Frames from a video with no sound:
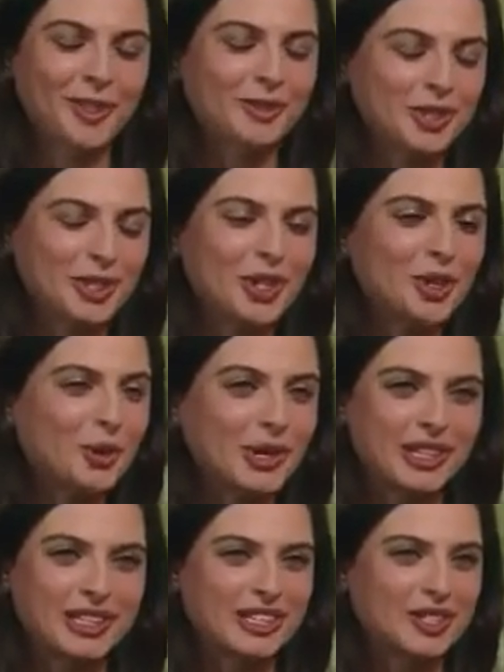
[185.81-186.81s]
So to you,
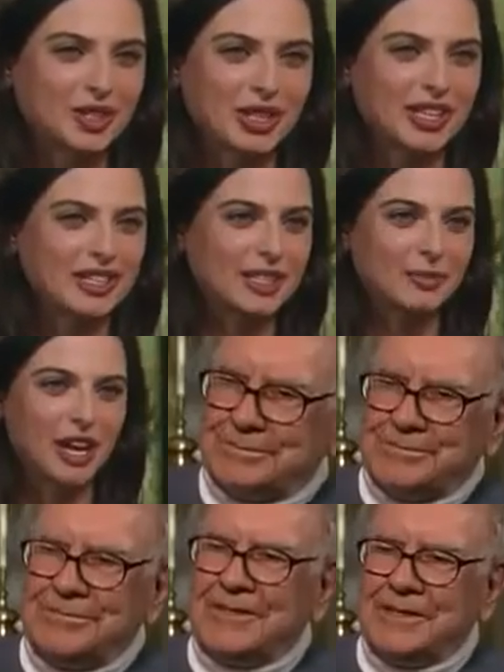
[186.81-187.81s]
this is it's
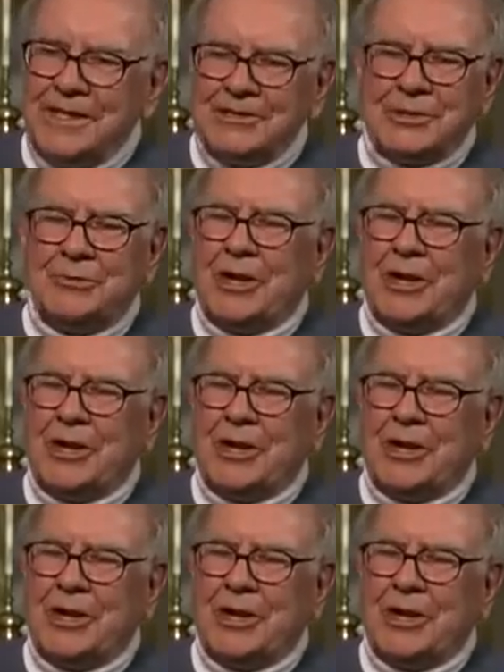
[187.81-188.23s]
semantics at this point.